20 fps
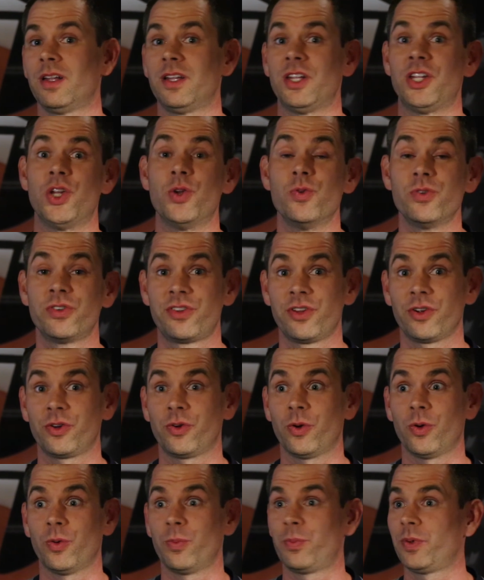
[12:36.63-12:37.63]
use the
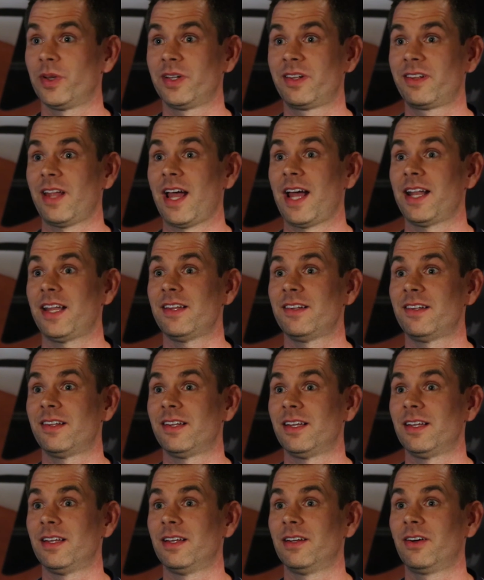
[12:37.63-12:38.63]
group. It's that
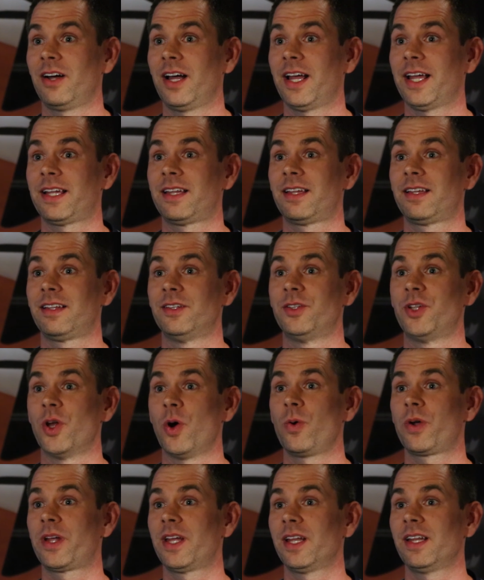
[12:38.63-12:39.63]
easy. Like,
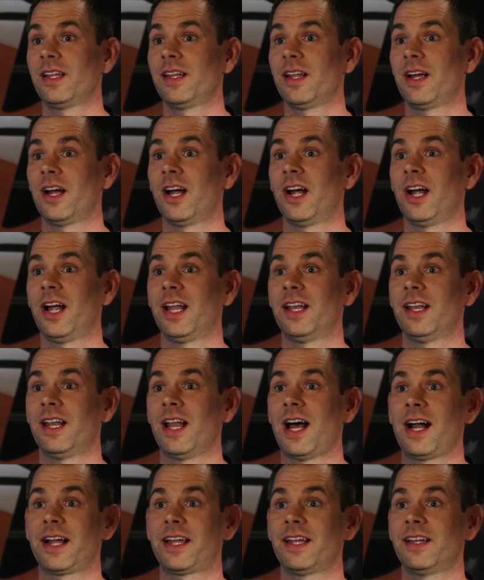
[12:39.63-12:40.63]
don't get in there and
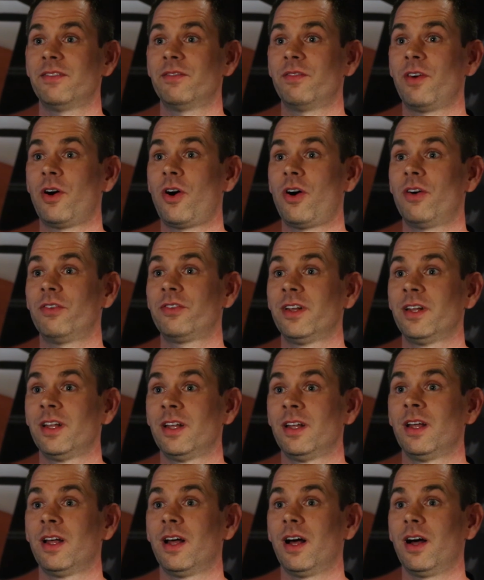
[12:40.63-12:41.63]
not get involved.
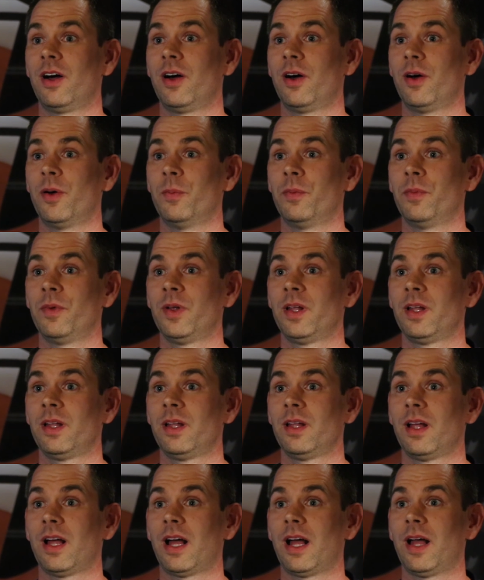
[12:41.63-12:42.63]

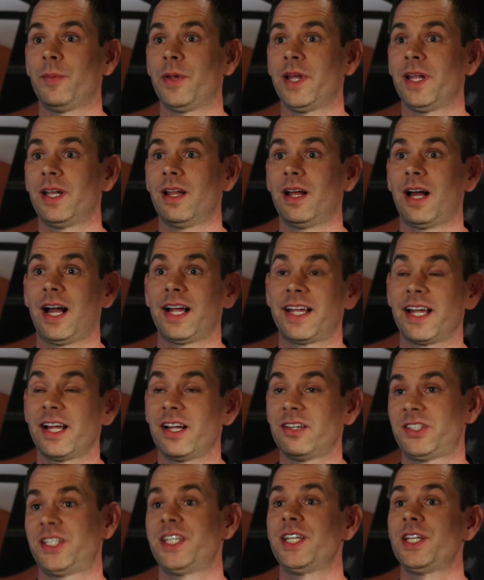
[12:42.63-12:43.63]
I mean, I
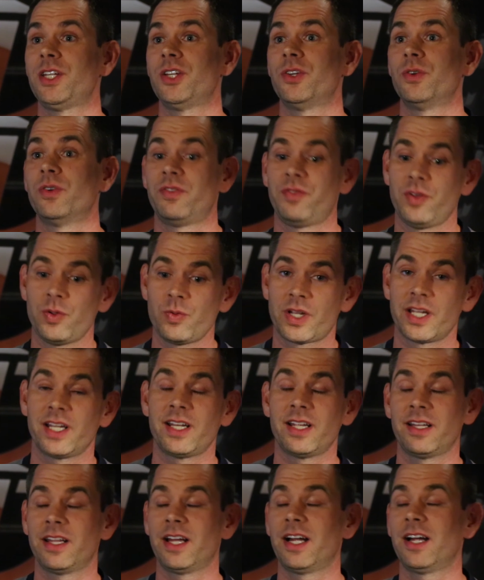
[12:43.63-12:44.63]
guarantee you, if you get
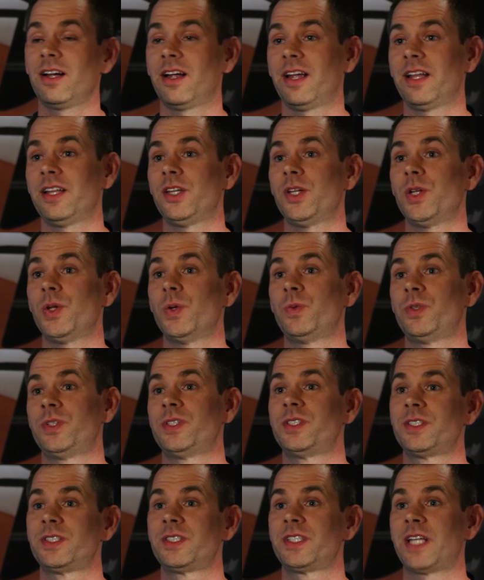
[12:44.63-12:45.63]
in there and you
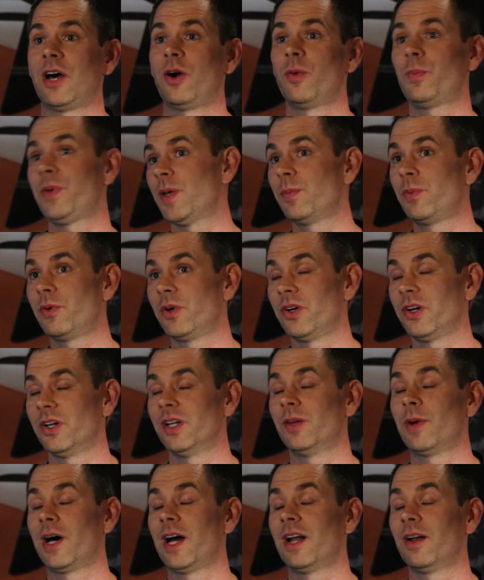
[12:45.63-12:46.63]
tell people a
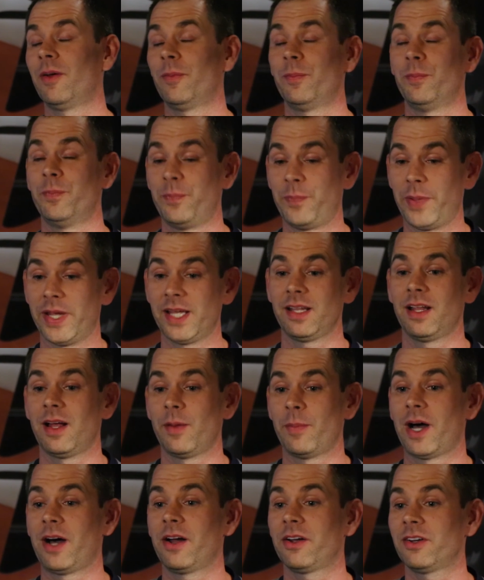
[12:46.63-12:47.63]
little bit
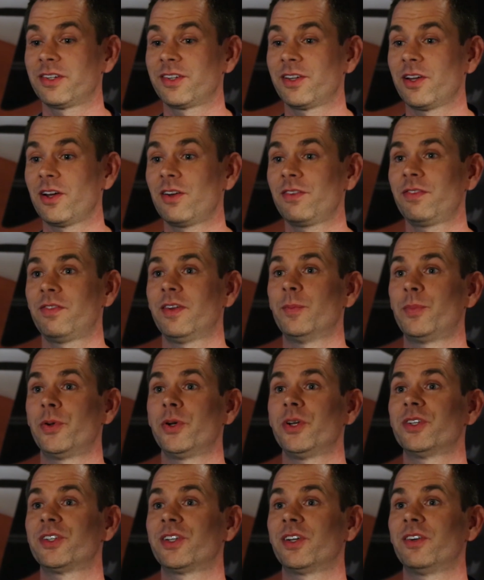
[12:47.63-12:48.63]
about yourself and
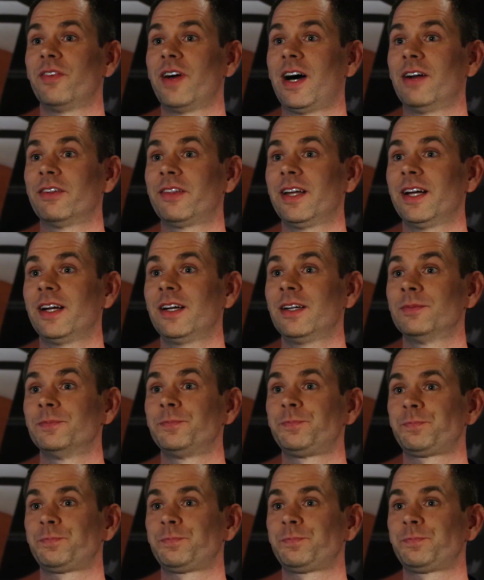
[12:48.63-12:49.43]
put yourself out there,